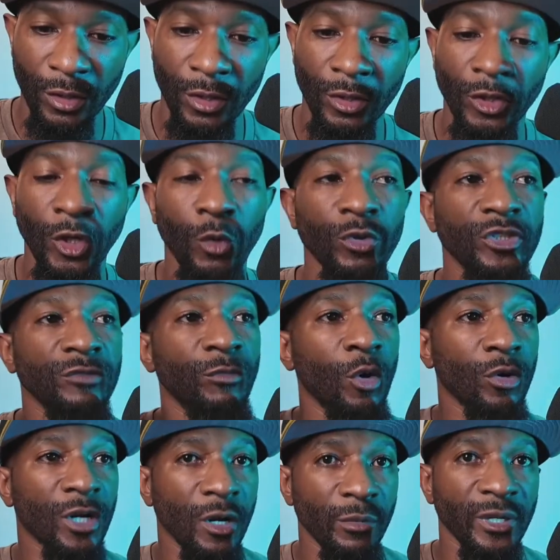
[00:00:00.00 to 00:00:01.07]
with
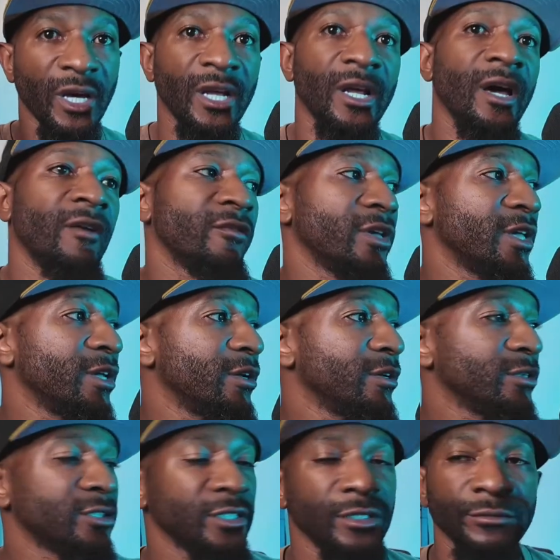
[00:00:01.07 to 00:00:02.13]
smoke coming out of our
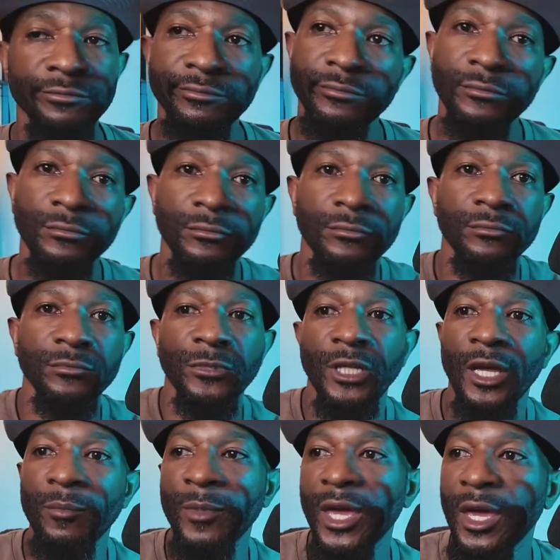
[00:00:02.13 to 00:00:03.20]
ears and be
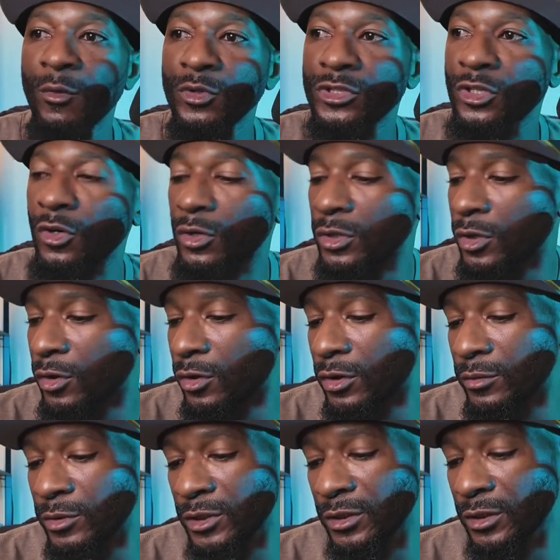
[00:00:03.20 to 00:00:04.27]
like, man, what's going on?
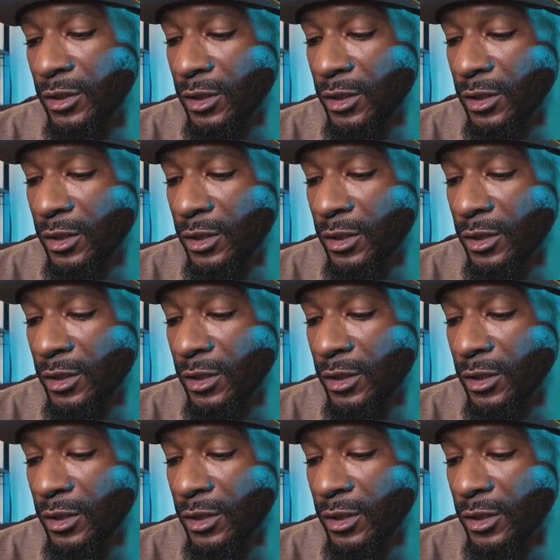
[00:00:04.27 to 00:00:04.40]
But